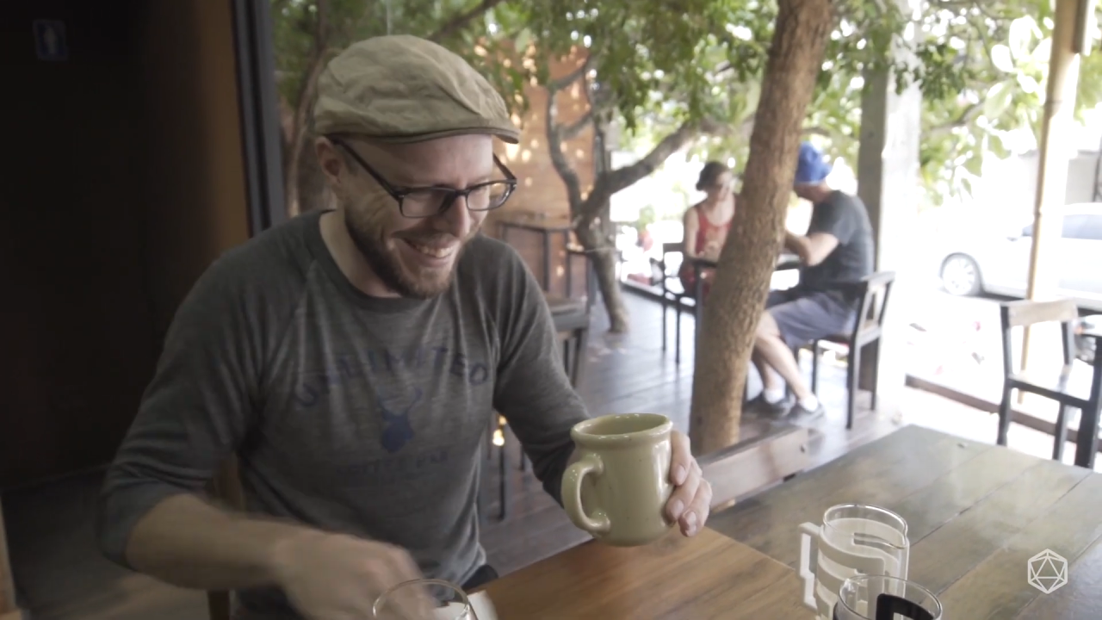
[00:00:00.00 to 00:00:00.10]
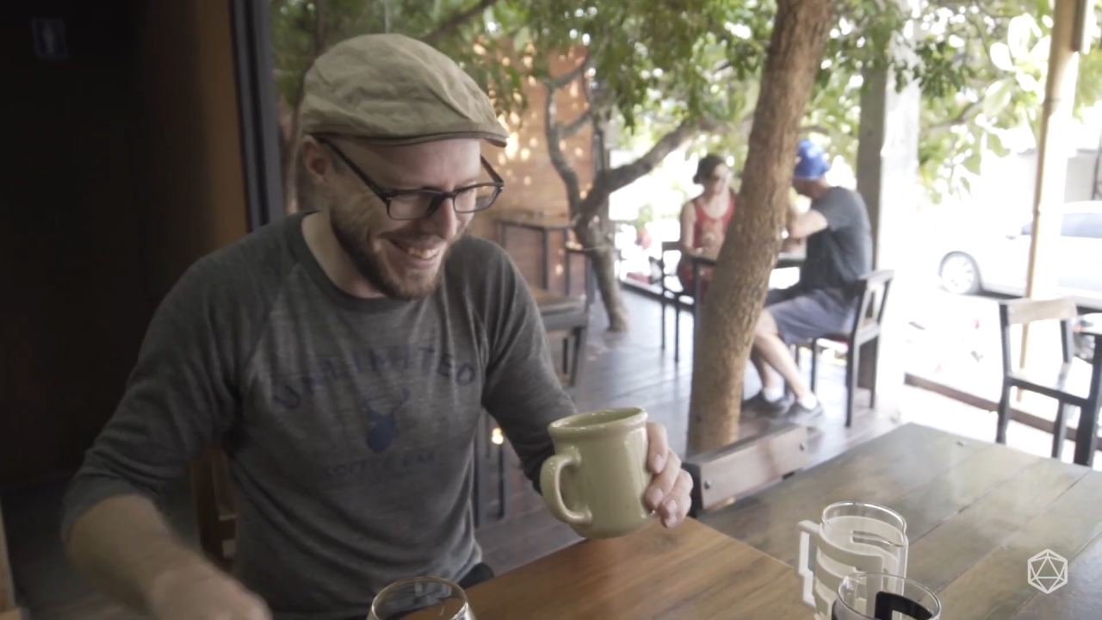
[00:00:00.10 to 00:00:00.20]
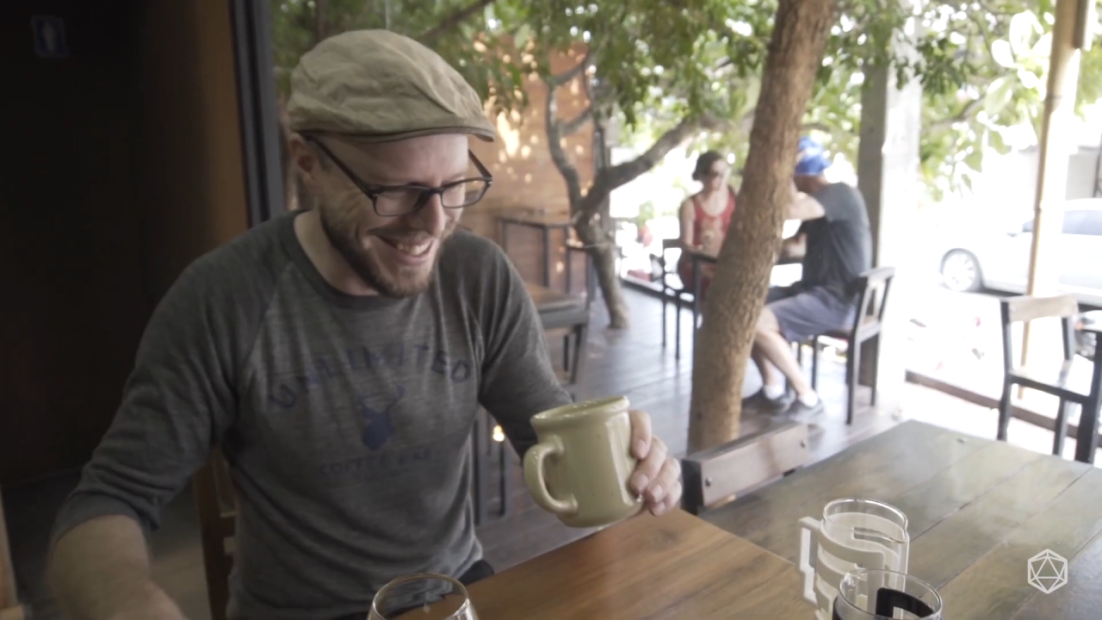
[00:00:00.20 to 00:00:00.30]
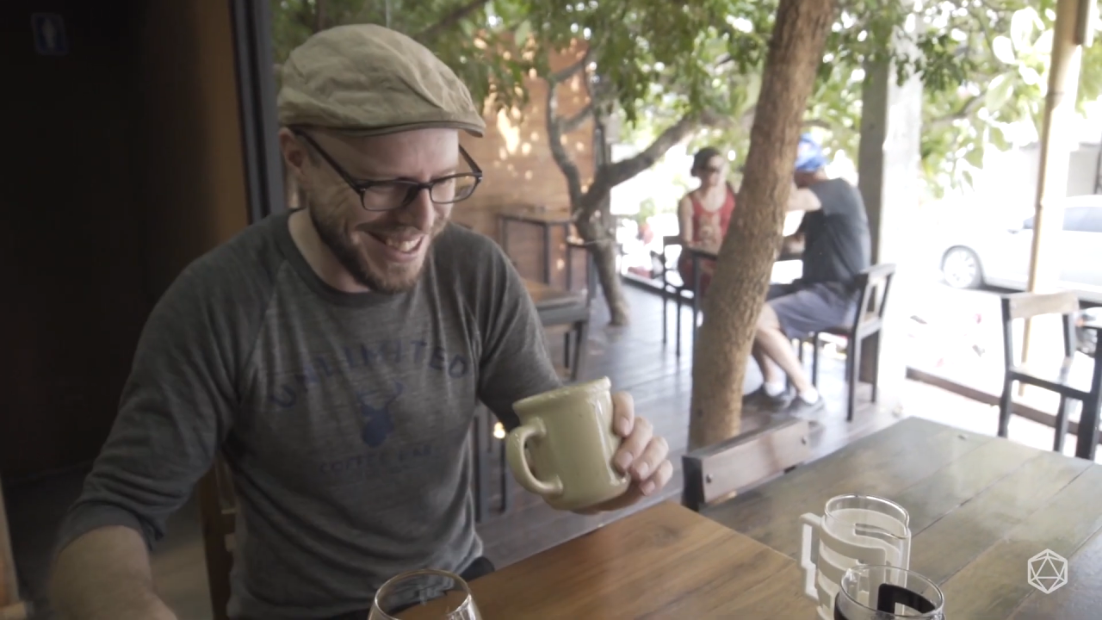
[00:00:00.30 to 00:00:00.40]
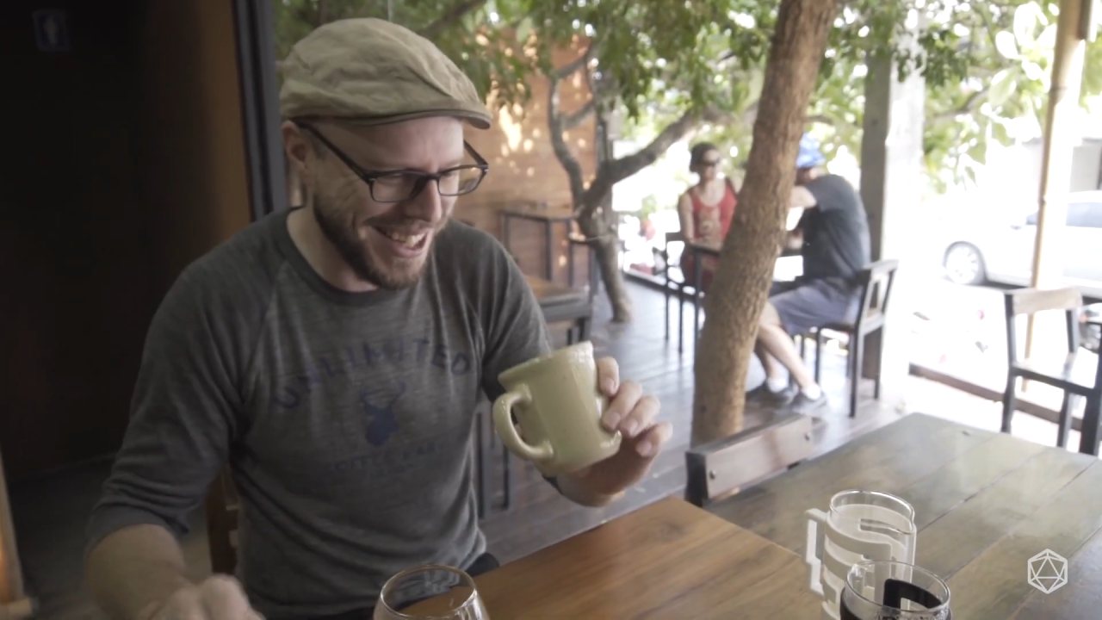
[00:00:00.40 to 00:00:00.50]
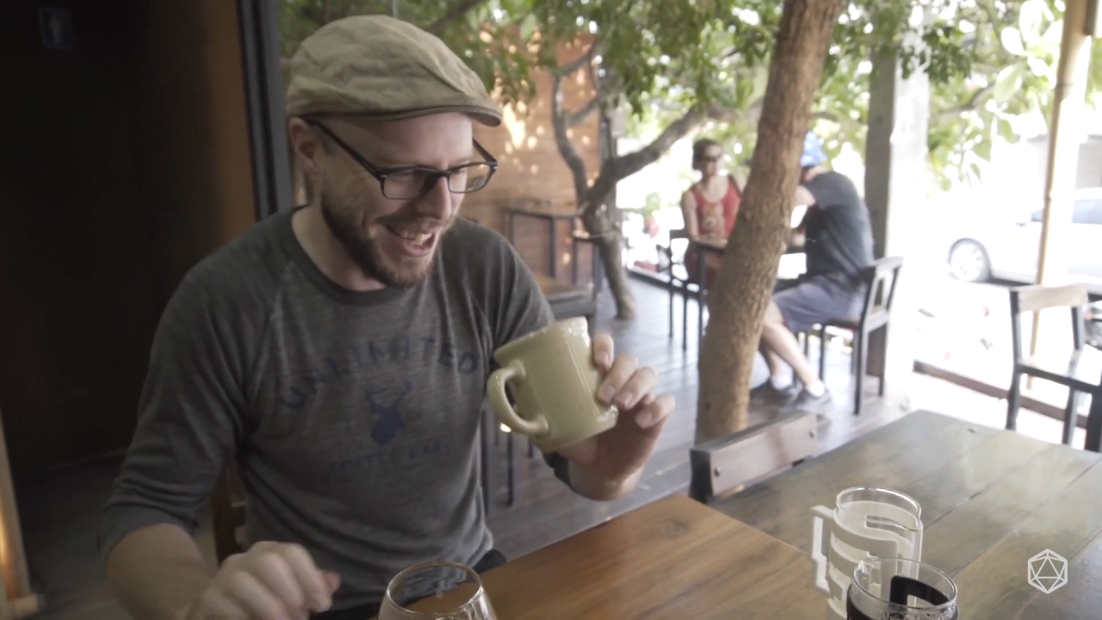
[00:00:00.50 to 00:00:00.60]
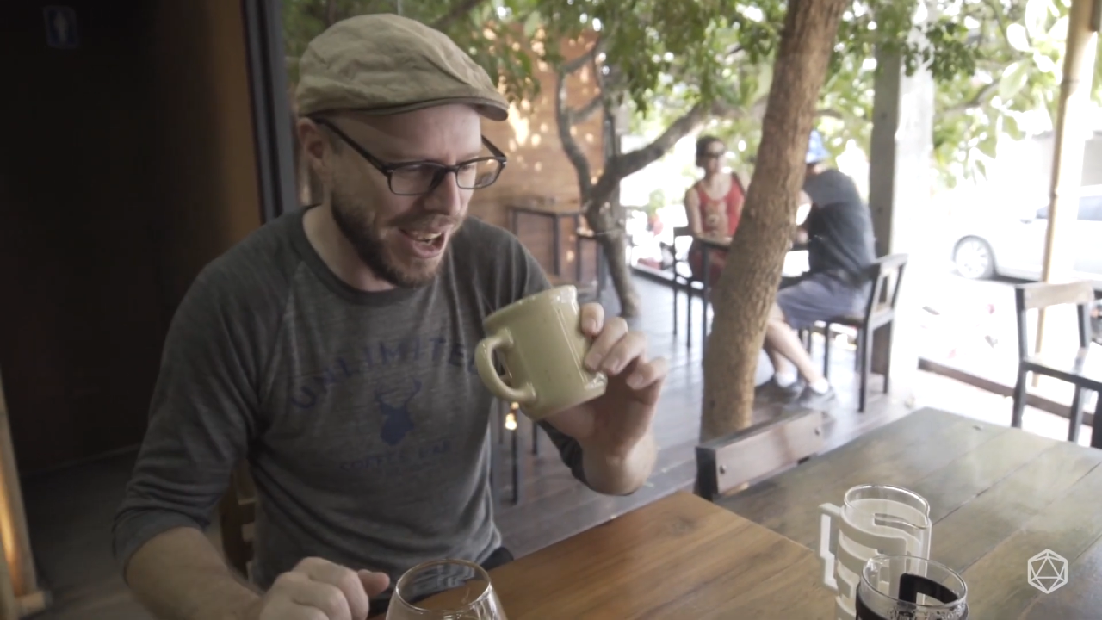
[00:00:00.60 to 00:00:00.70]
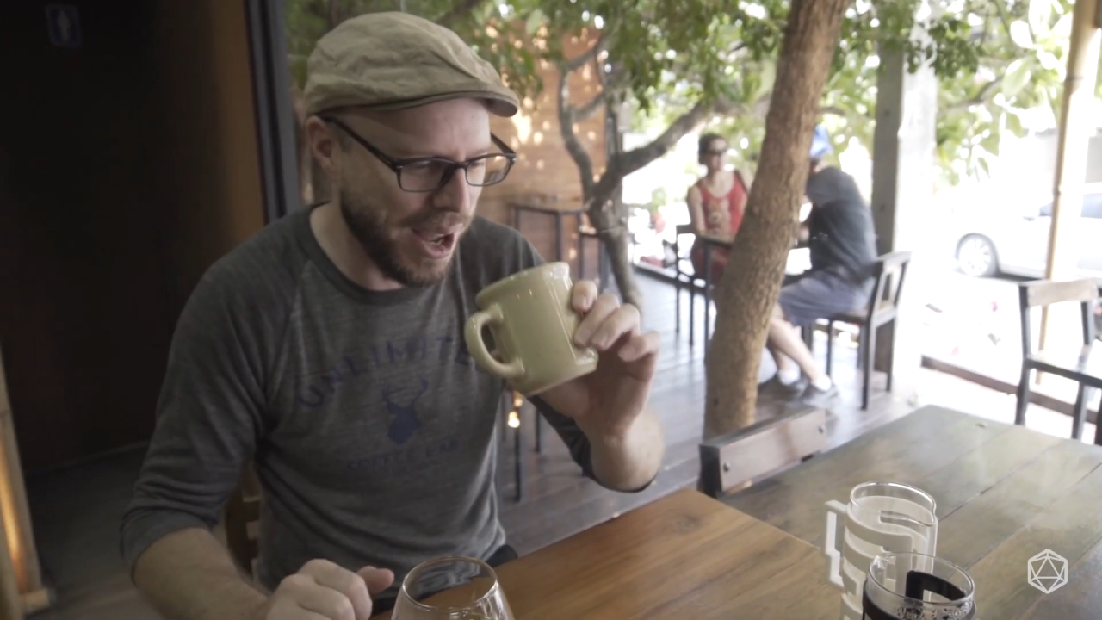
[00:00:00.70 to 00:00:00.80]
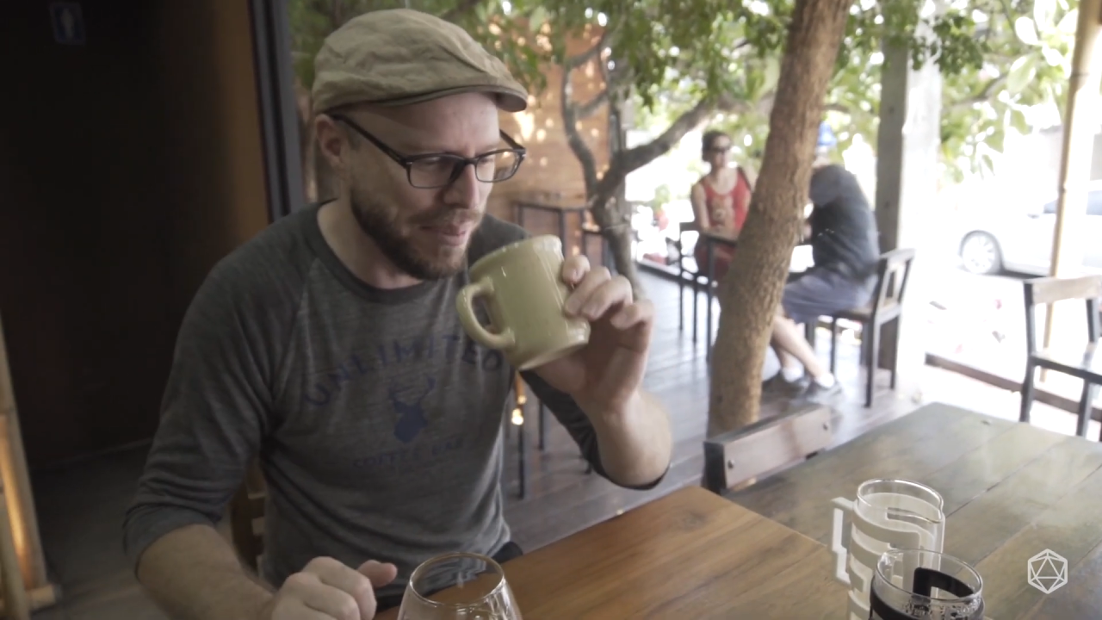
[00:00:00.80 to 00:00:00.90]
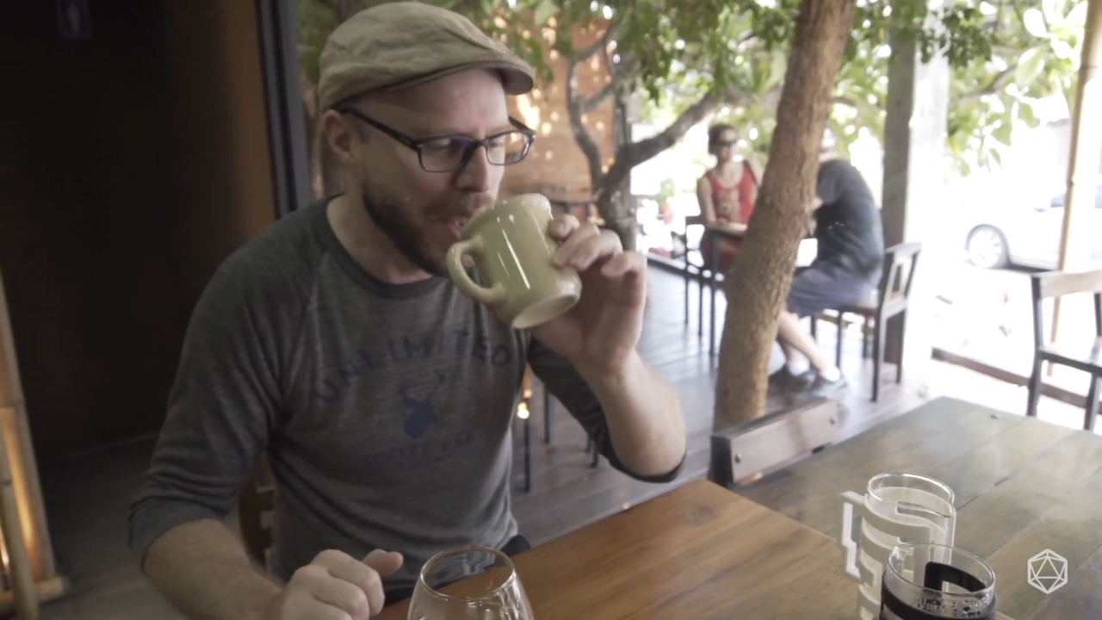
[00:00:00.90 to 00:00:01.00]
It's a
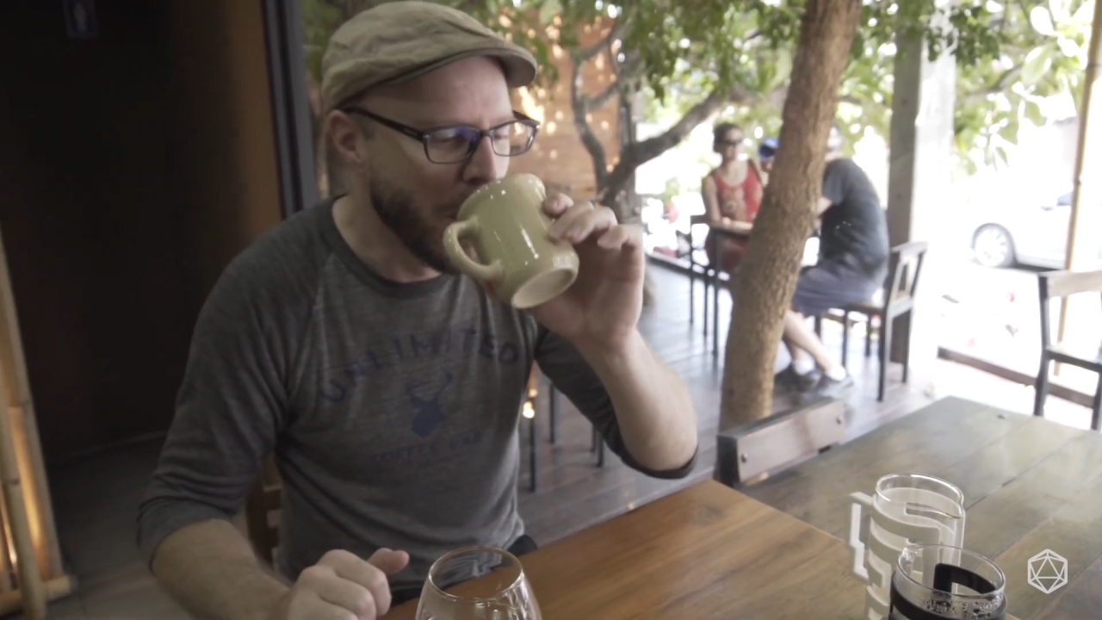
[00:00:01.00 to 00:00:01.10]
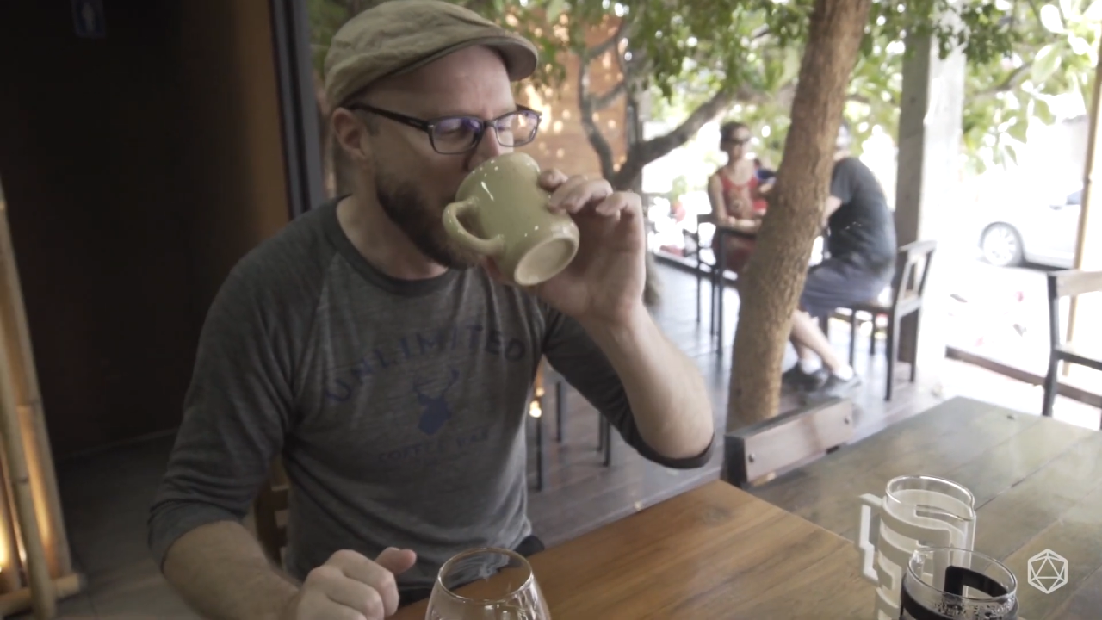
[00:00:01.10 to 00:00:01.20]
cup.